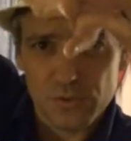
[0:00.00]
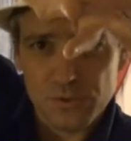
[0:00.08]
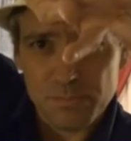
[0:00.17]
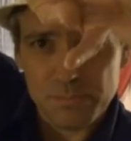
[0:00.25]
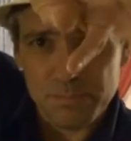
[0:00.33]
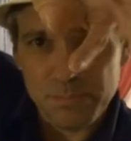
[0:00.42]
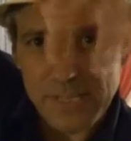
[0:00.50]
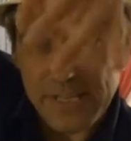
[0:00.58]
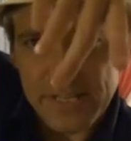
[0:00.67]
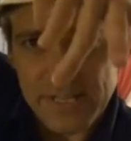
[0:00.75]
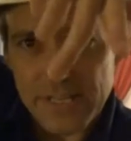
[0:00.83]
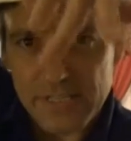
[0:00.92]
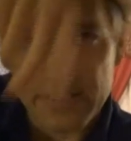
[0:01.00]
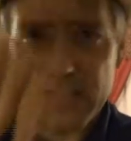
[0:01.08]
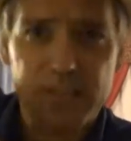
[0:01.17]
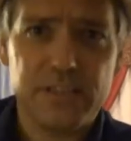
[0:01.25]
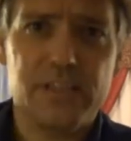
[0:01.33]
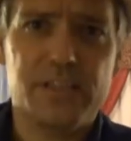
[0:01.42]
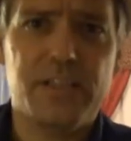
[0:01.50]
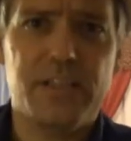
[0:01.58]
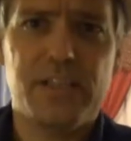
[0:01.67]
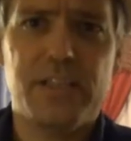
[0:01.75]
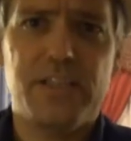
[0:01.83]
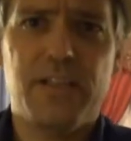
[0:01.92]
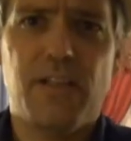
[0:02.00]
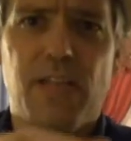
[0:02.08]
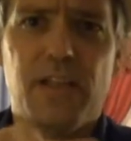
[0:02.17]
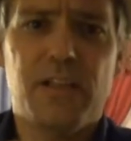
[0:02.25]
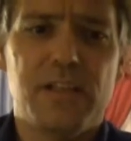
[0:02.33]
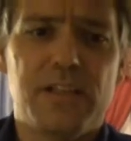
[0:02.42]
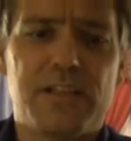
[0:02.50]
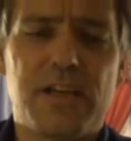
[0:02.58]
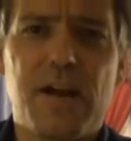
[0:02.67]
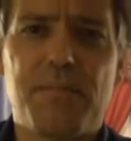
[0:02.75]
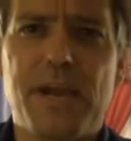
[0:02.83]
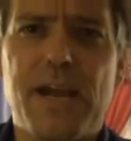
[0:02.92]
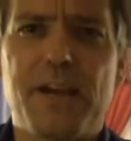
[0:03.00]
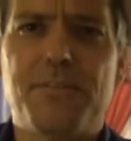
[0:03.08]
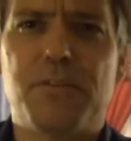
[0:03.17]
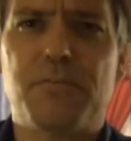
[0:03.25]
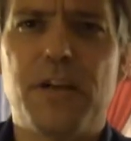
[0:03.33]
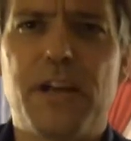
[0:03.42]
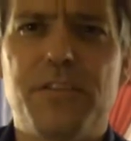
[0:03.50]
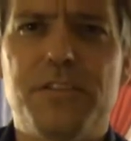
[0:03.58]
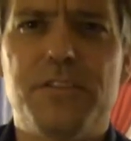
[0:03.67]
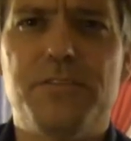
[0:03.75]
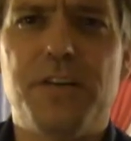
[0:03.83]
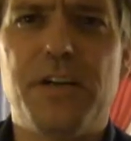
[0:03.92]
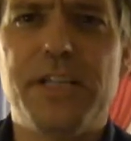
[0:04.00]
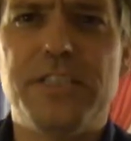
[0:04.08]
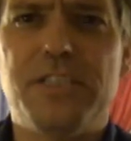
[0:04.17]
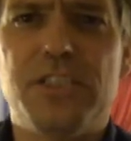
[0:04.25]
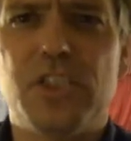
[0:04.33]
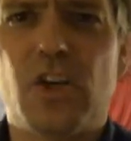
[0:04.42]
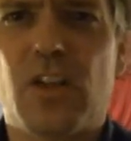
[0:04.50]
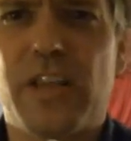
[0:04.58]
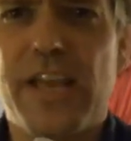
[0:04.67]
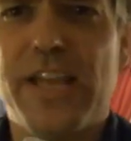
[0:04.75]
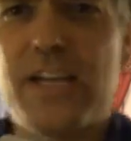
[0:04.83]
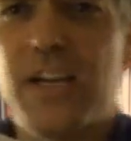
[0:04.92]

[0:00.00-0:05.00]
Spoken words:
to spin the top half around. This is a variation of the Charlie A